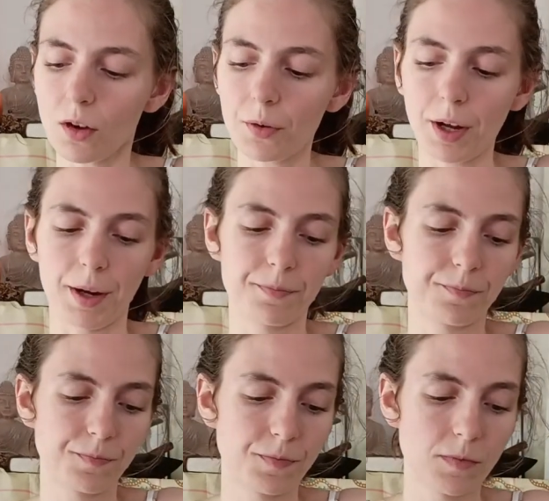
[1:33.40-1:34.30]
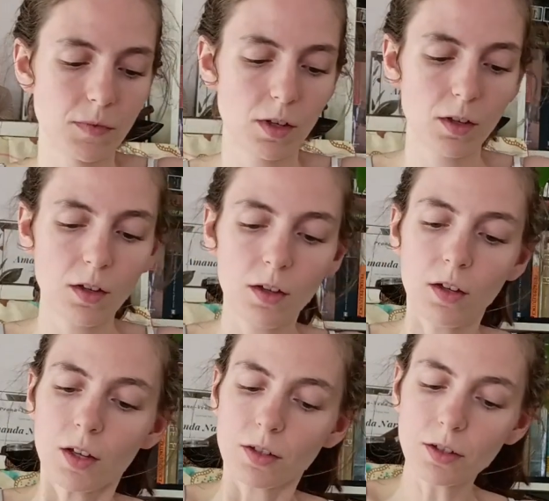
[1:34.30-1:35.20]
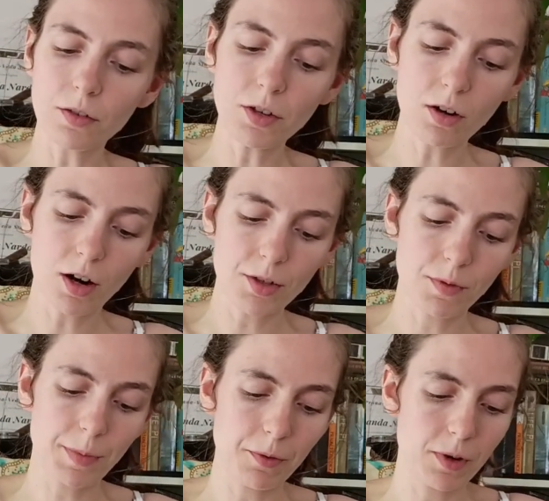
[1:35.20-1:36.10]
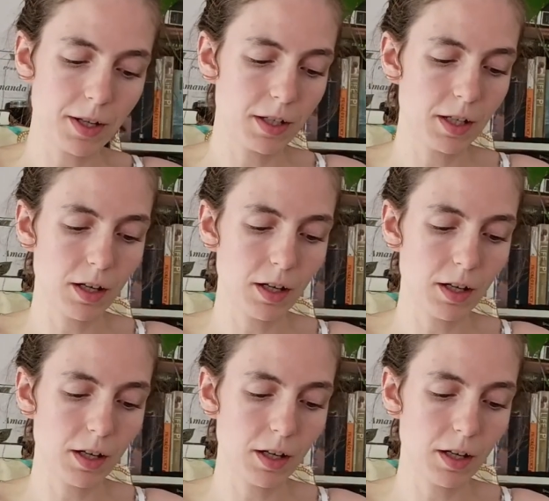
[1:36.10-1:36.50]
Okay, so let's go into your cards one by one